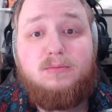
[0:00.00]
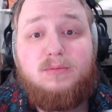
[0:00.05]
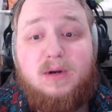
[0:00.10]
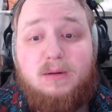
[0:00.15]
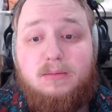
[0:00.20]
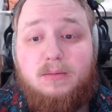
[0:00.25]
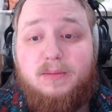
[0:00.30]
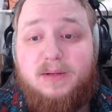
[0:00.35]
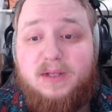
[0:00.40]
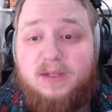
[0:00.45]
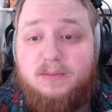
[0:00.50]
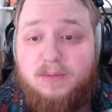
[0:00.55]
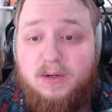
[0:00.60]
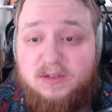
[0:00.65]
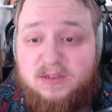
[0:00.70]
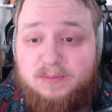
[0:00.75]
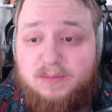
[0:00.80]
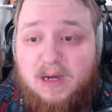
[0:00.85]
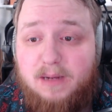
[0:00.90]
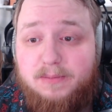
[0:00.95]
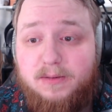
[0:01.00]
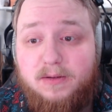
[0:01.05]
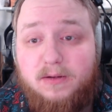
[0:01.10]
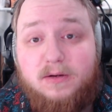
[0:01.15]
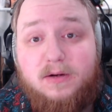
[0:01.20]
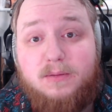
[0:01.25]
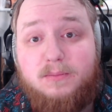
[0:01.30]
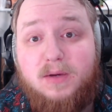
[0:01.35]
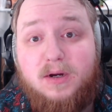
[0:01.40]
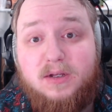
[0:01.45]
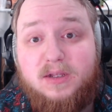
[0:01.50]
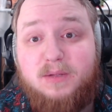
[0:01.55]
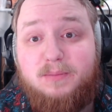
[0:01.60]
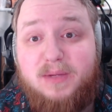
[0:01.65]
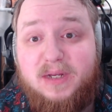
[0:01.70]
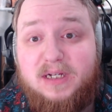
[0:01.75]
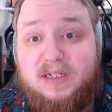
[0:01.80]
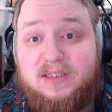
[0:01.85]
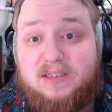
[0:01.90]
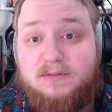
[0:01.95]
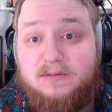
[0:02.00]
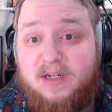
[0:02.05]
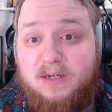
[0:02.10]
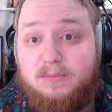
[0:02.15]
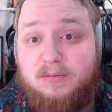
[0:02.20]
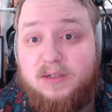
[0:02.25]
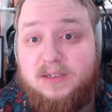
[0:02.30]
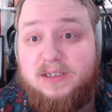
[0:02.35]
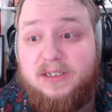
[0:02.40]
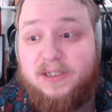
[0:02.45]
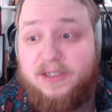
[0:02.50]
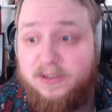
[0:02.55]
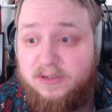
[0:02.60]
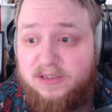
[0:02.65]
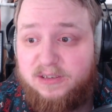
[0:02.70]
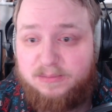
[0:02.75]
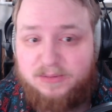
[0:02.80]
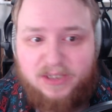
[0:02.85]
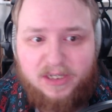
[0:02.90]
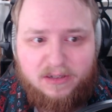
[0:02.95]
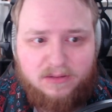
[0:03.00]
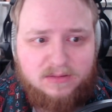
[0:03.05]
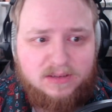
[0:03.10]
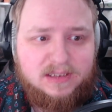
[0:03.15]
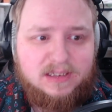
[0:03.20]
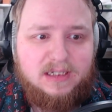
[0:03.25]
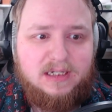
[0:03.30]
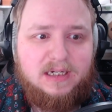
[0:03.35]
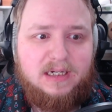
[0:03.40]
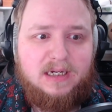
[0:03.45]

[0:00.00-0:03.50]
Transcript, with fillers: probably the most popular among the biggest three D printing YouTube channels,